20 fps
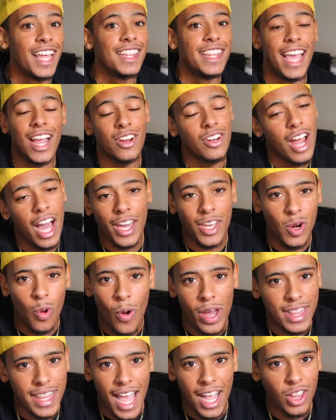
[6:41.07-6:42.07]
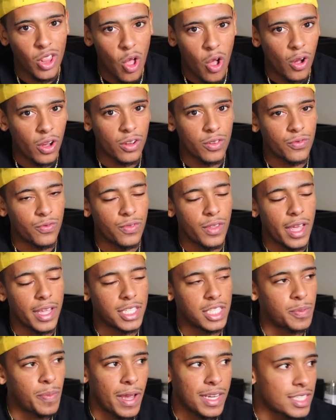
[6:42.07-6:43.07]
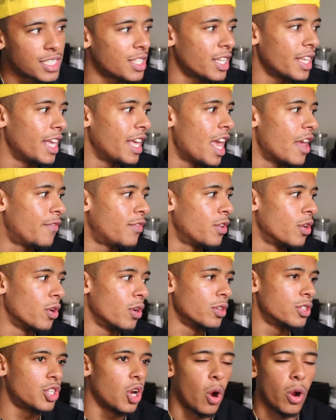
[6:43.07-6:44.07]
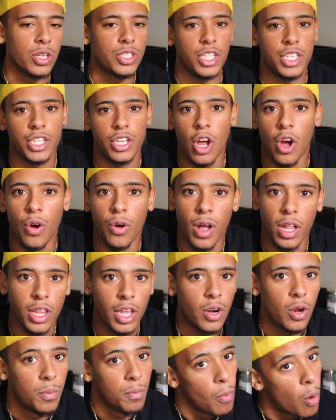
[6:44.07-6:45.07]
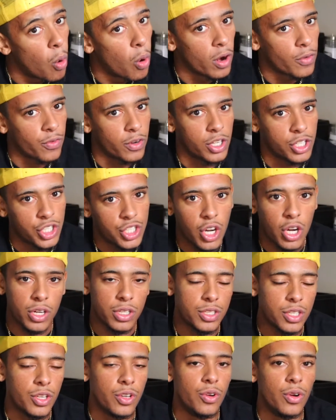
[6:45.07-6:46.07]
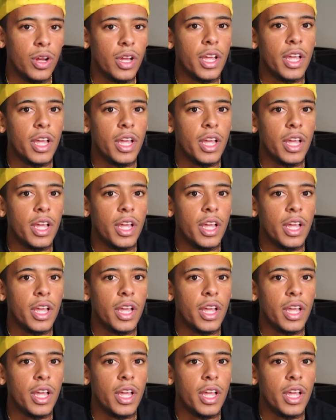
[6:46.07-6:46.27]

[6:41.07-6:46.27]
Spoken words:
they're not gonna wait that long, especially if you're charging, you know, a little more for the shirt too.